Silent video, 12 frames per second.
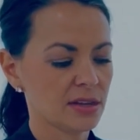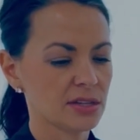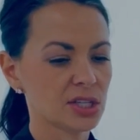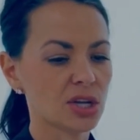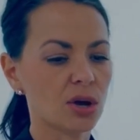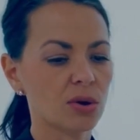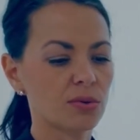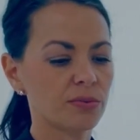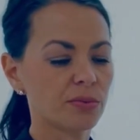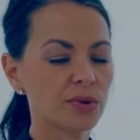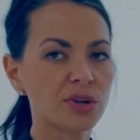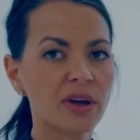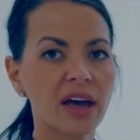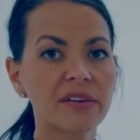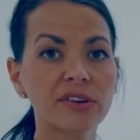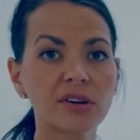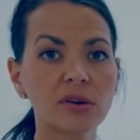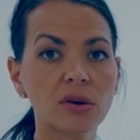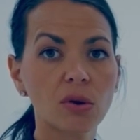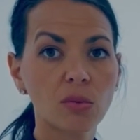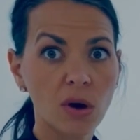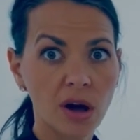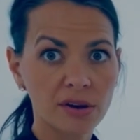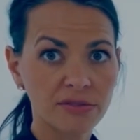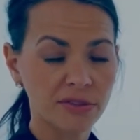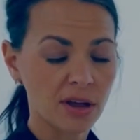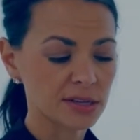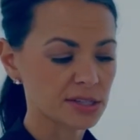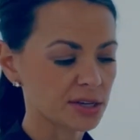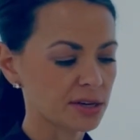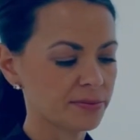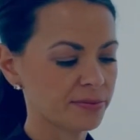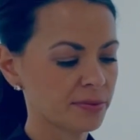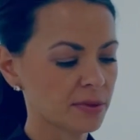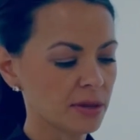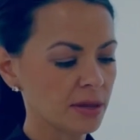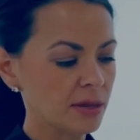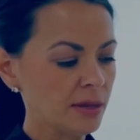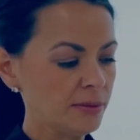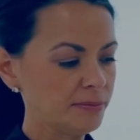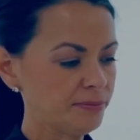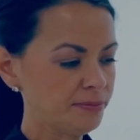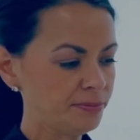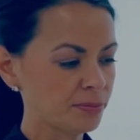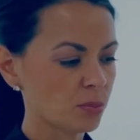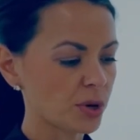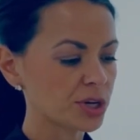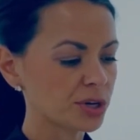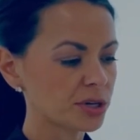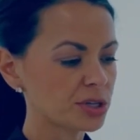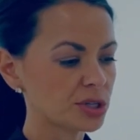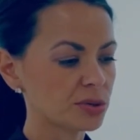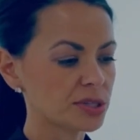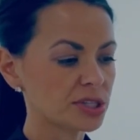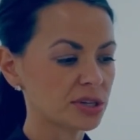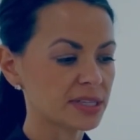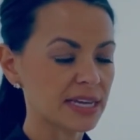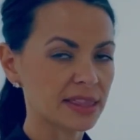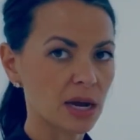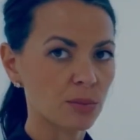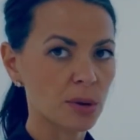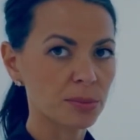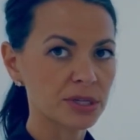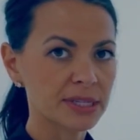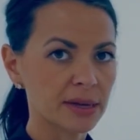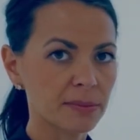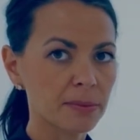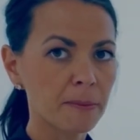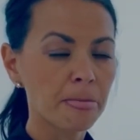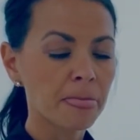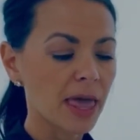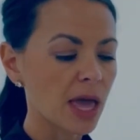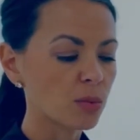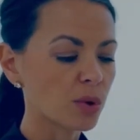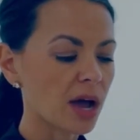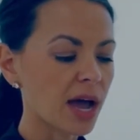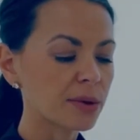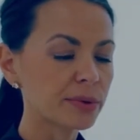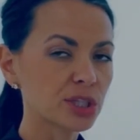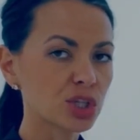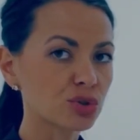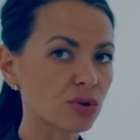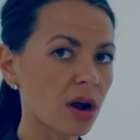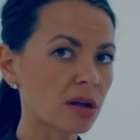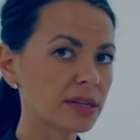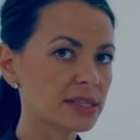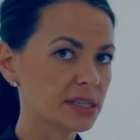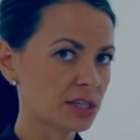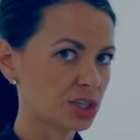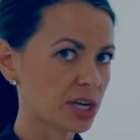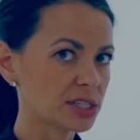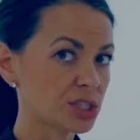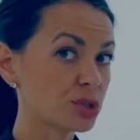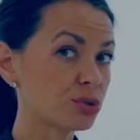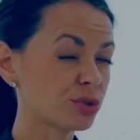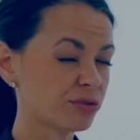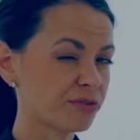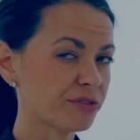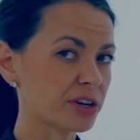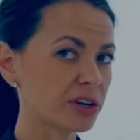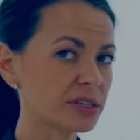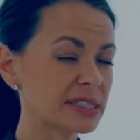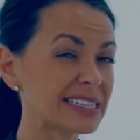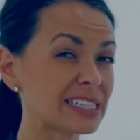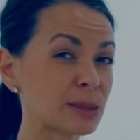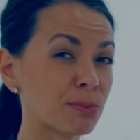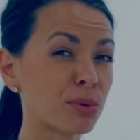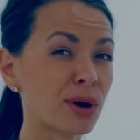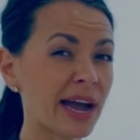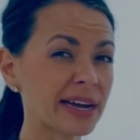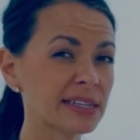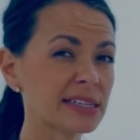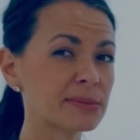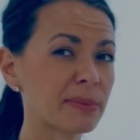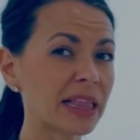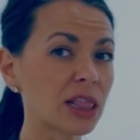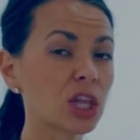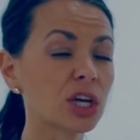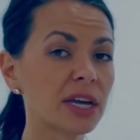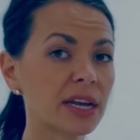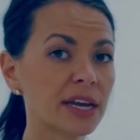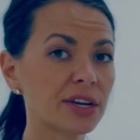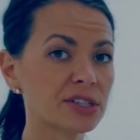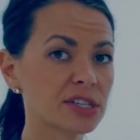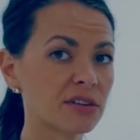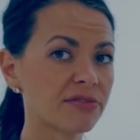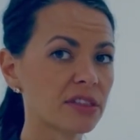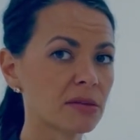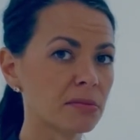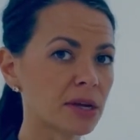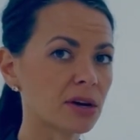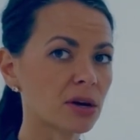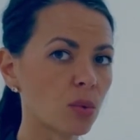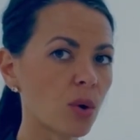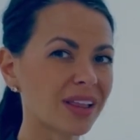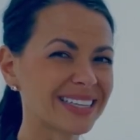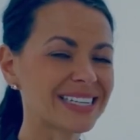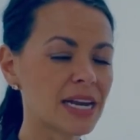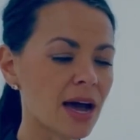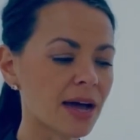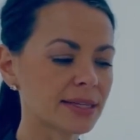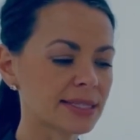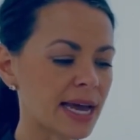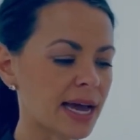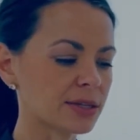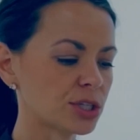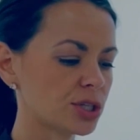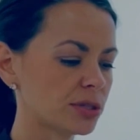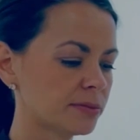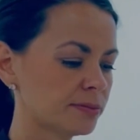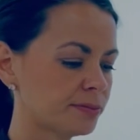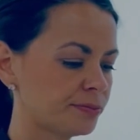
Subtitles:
So when you have your water flosser, what you're going to do is you're going to take that rubber tip, and what I would strongly suggest you do first is to practice by looking at yourself in the mirror while it's not attached.